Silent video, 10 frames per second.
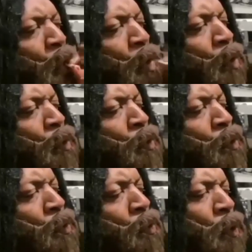the channel.
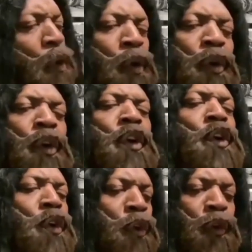Feel free to check out the
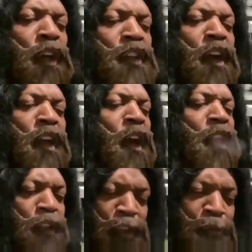channel.
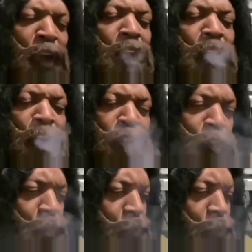You understand? I hit the